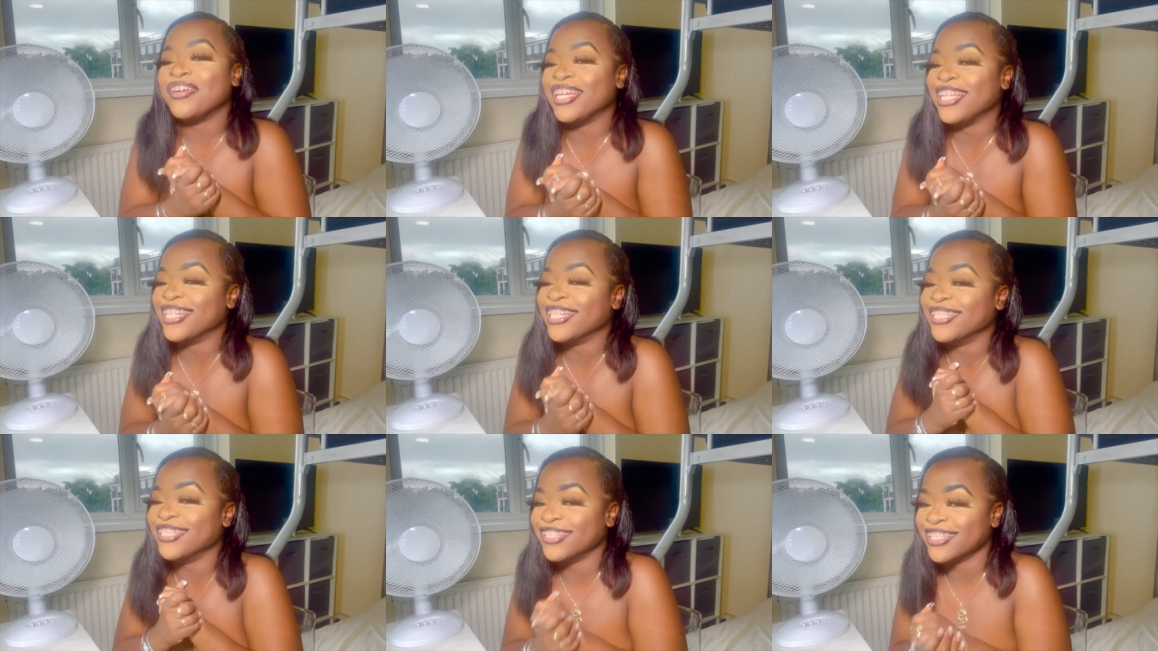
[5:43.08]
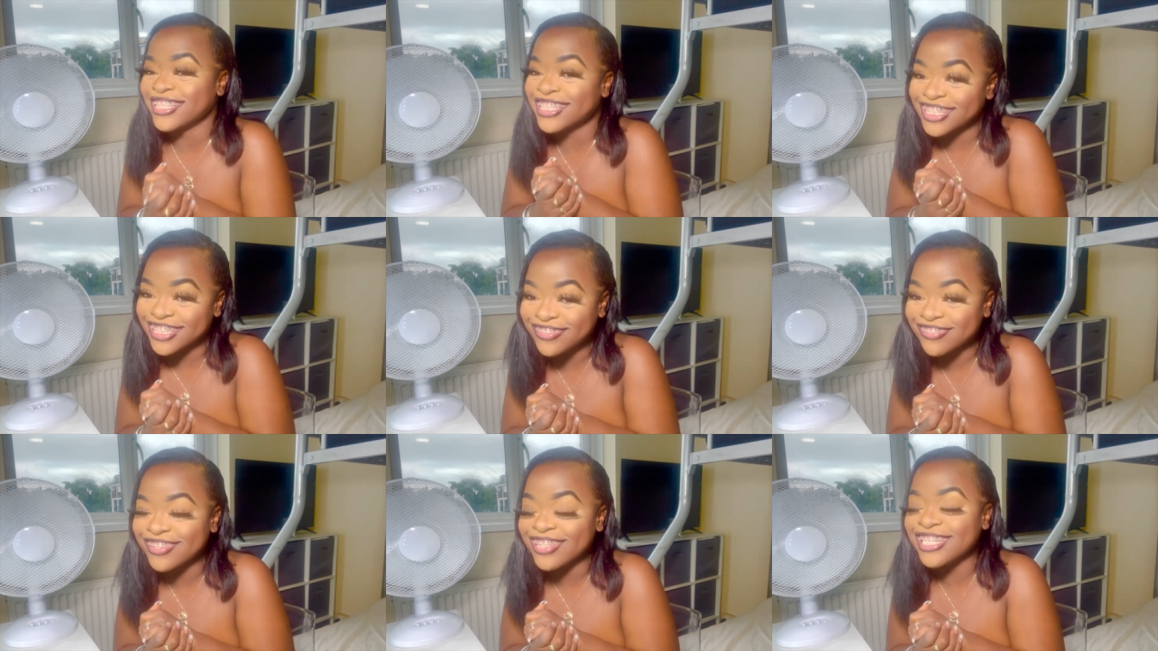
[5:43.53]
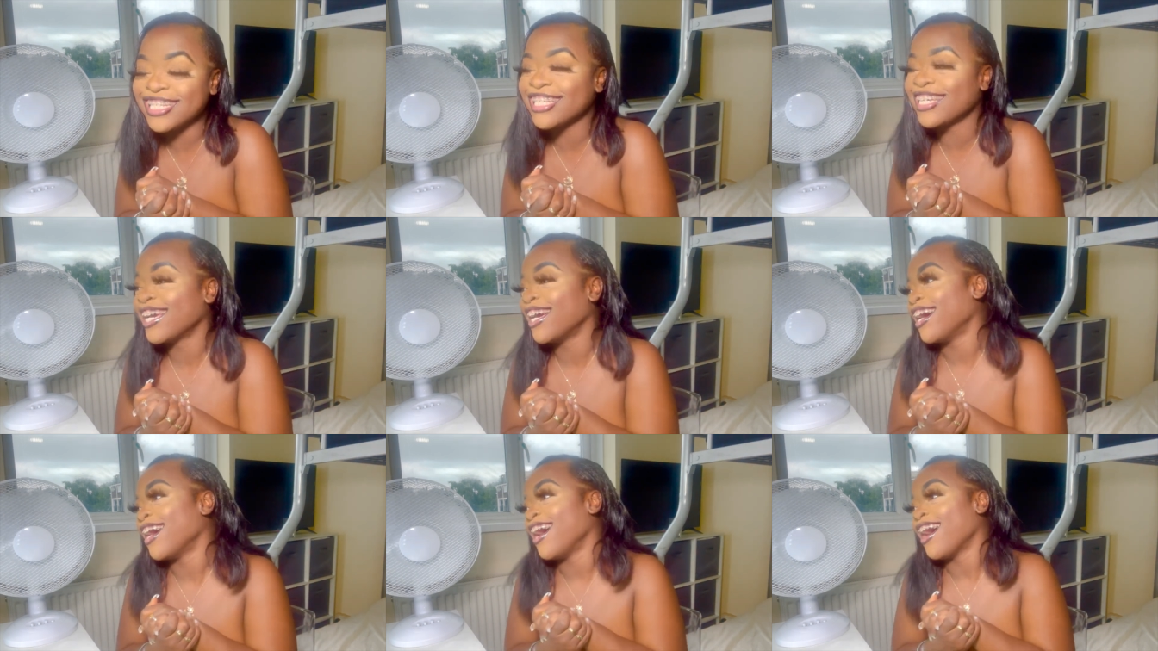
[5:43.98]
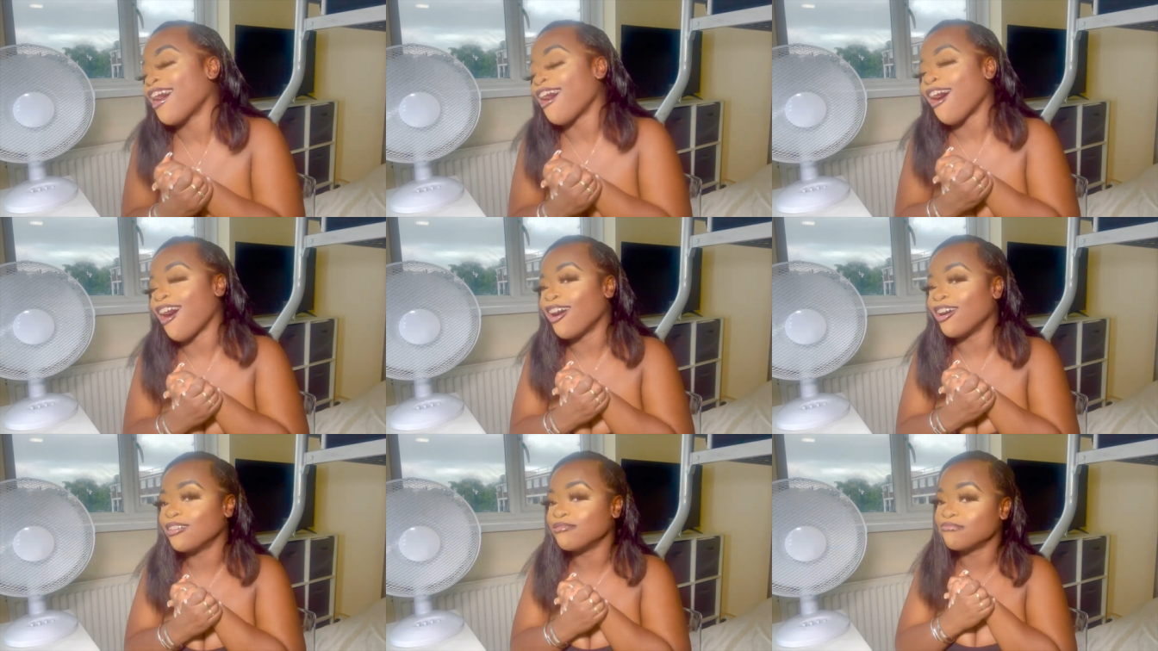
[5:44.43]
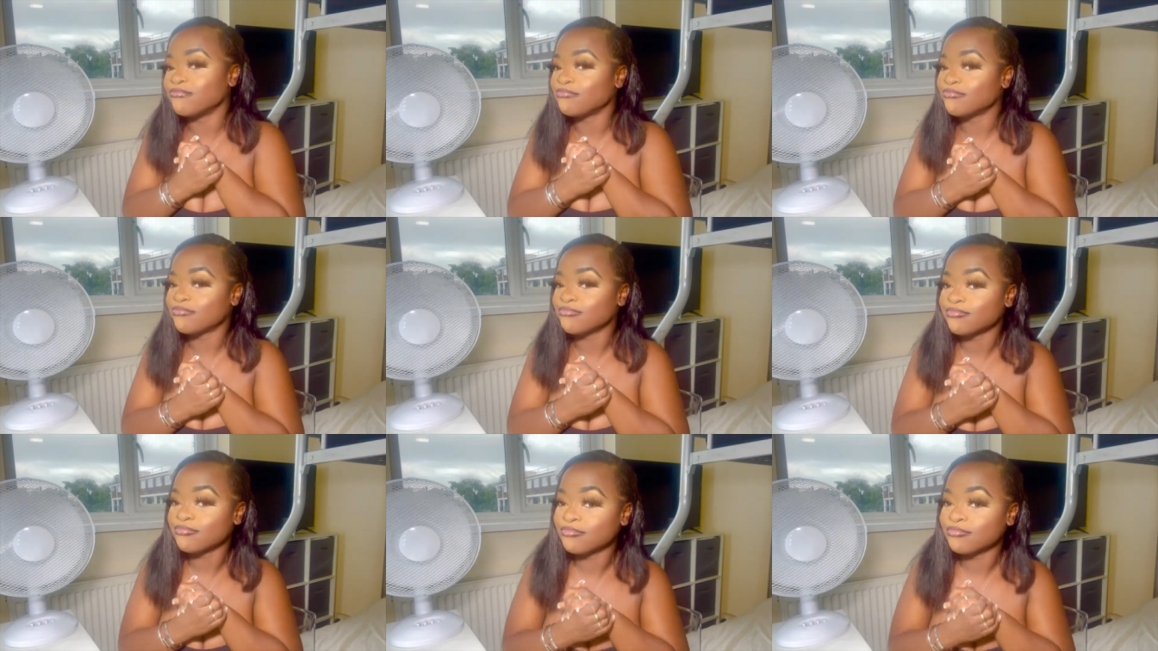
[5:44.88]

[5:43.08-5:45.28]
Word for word: you know lot to me um